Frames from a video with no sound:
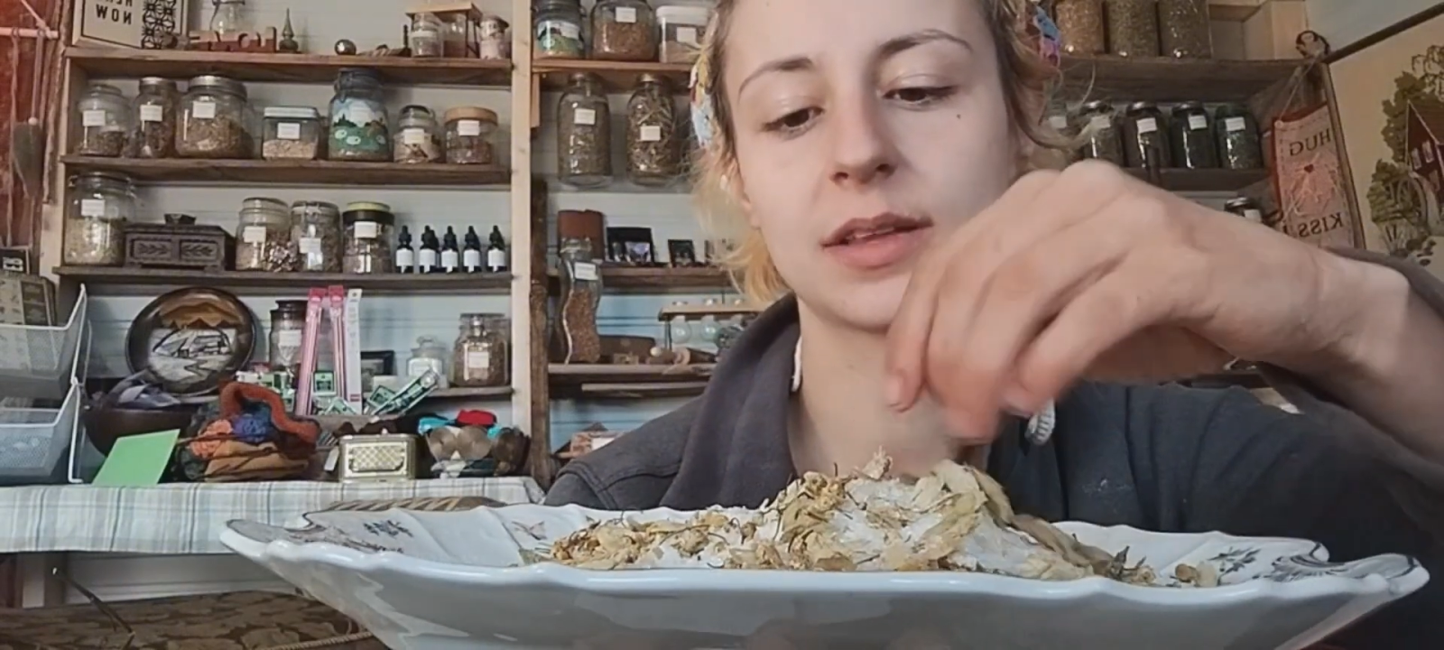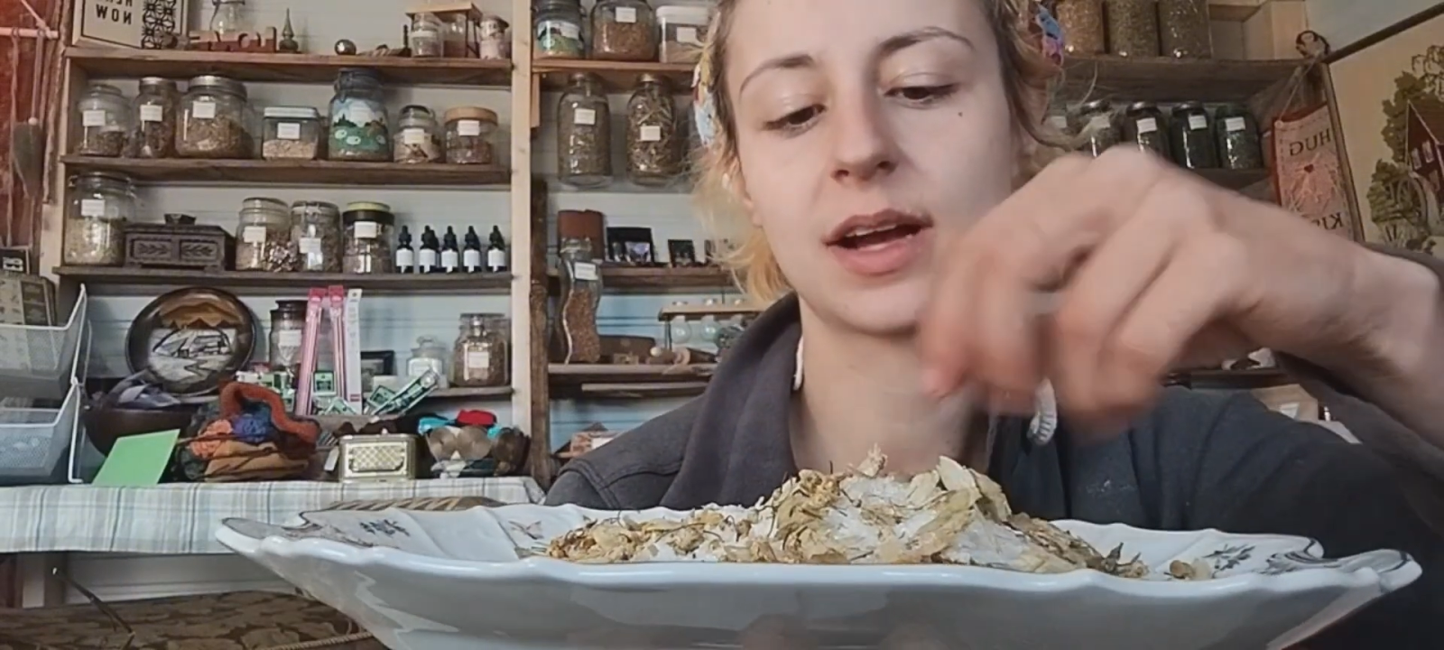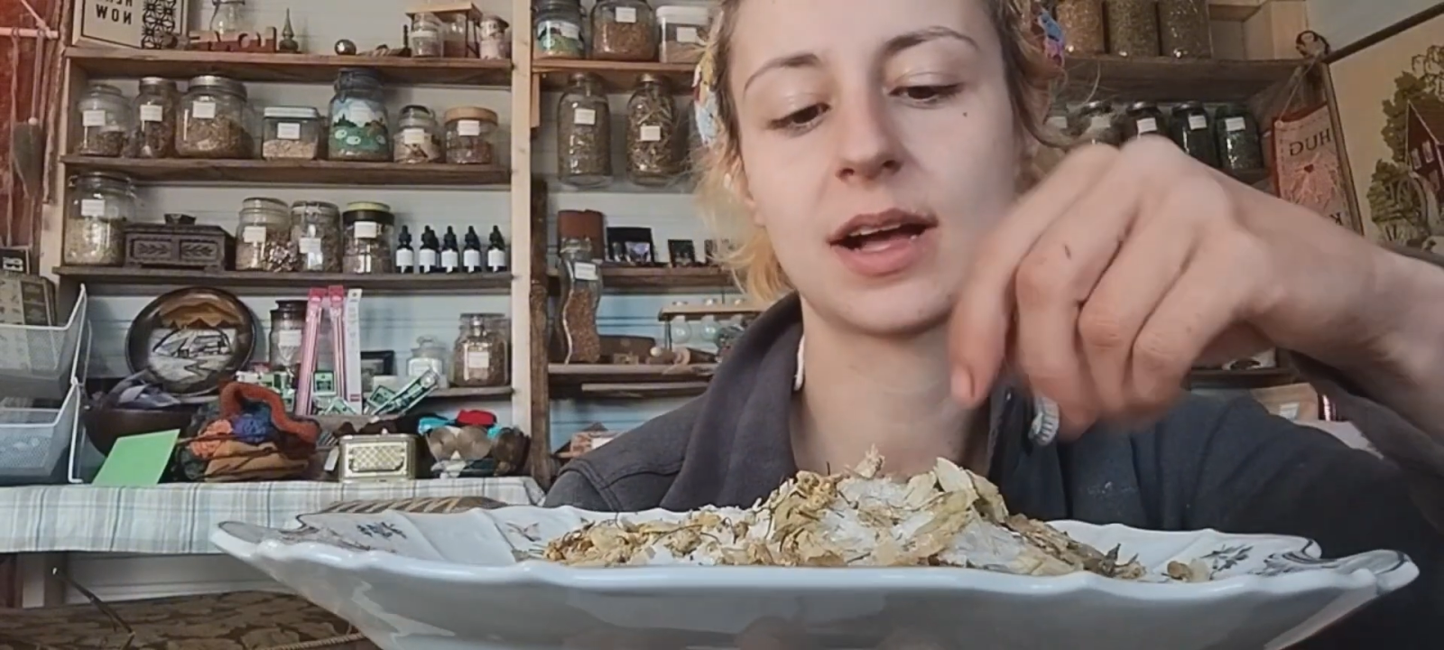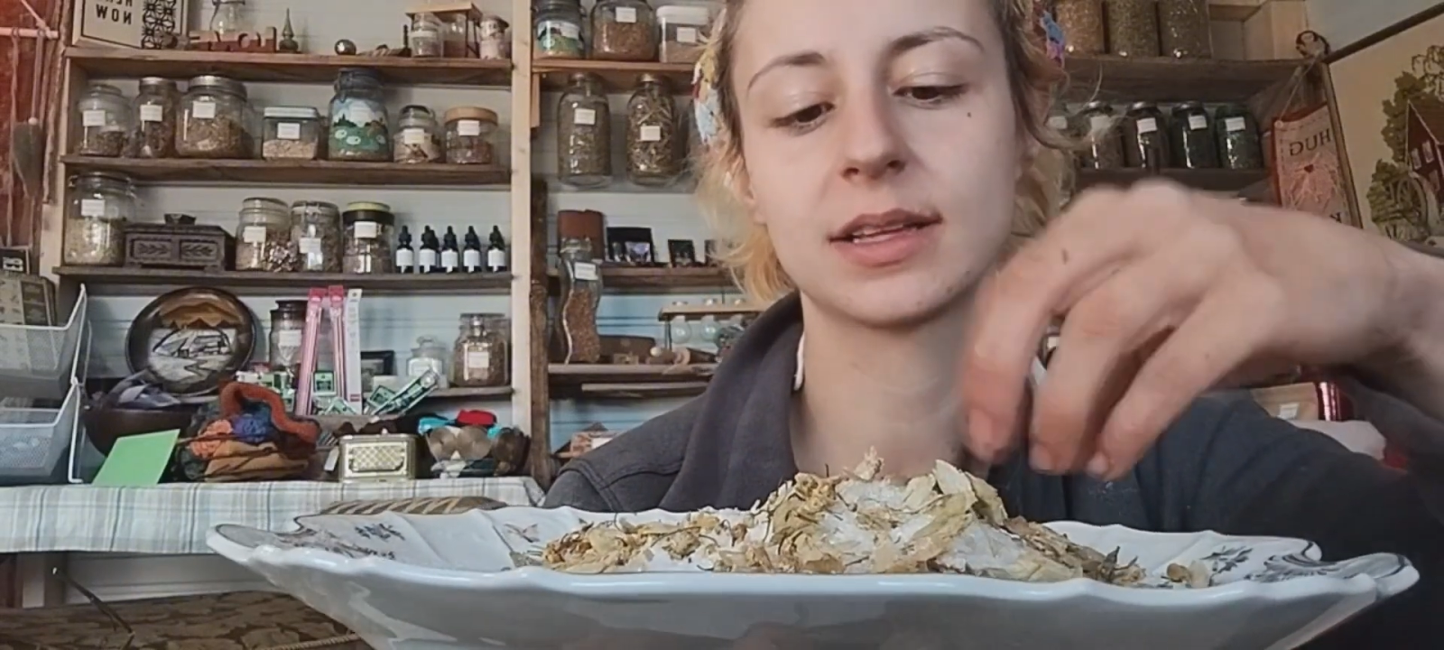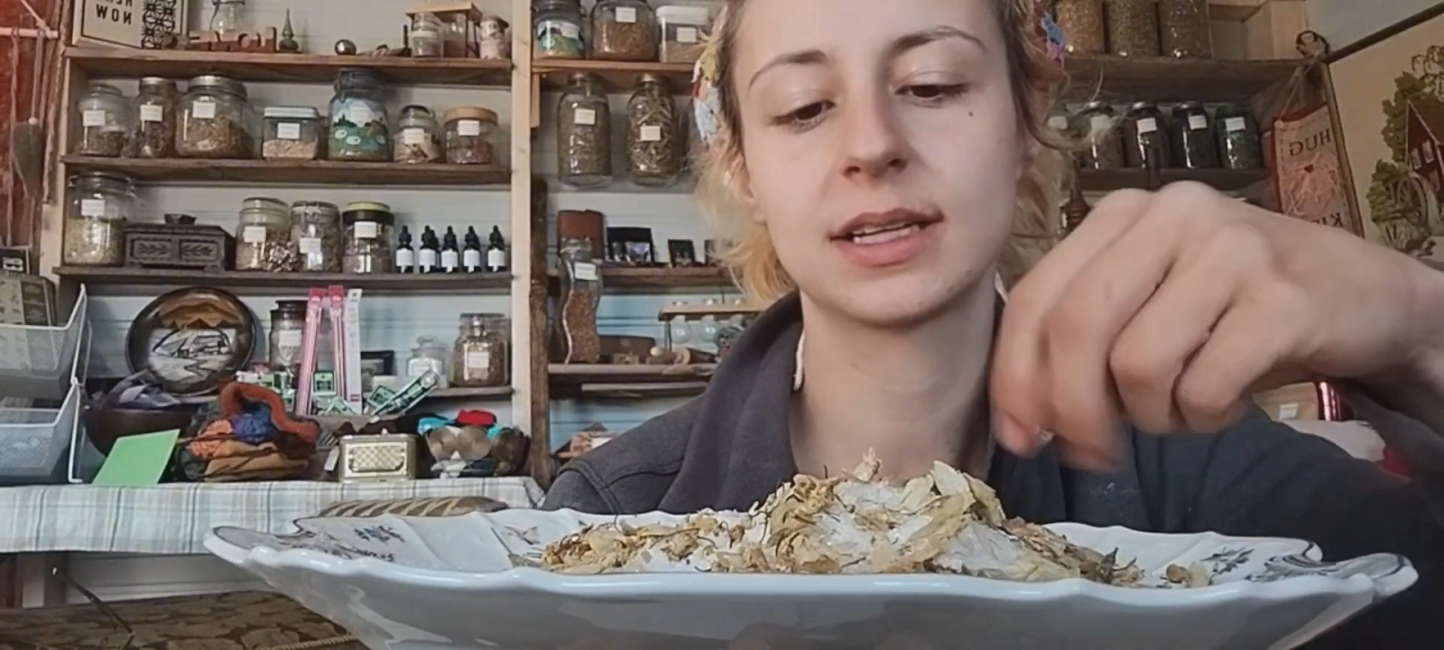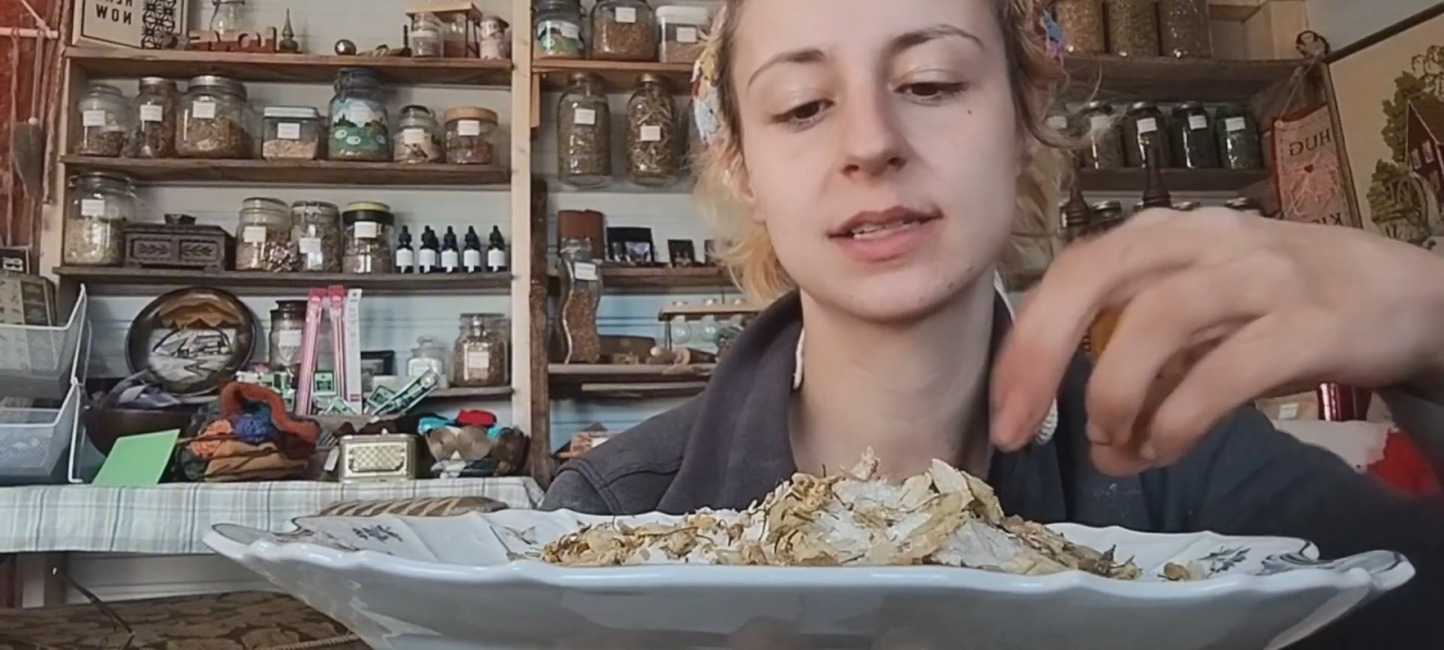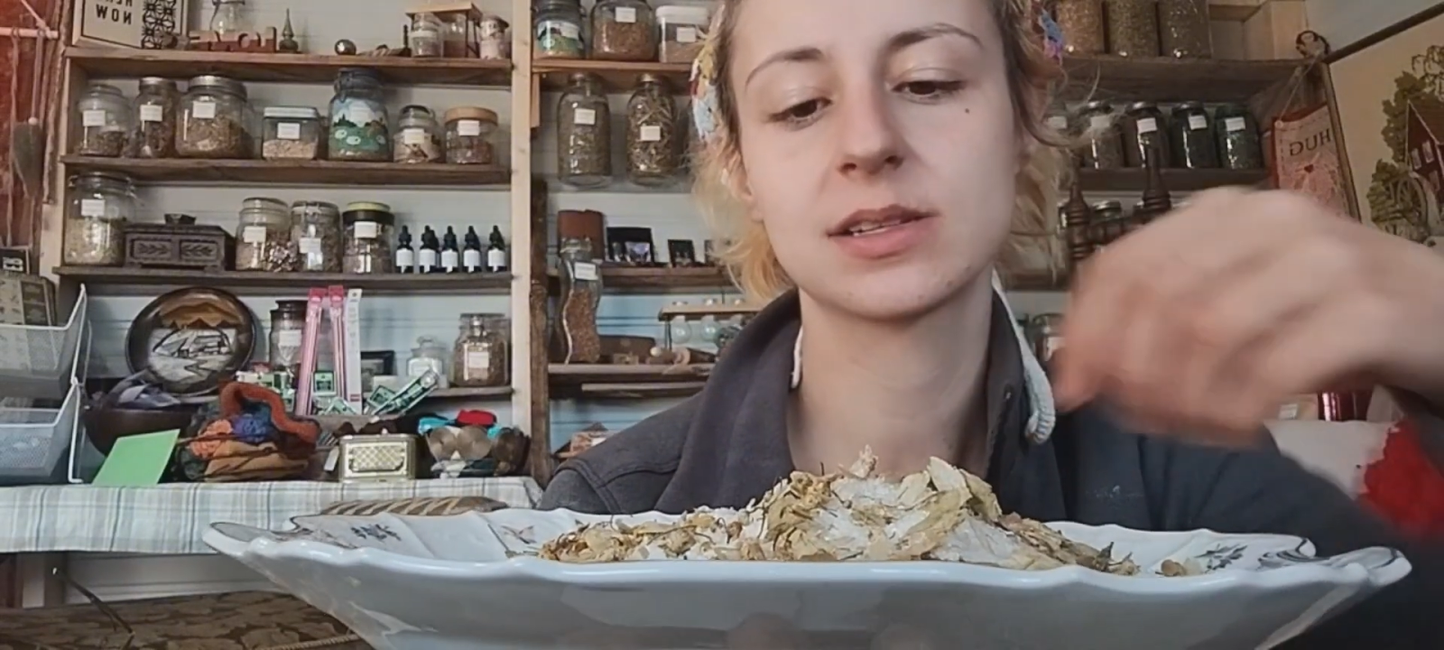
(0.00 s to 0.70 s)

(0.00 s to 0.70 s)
the holidays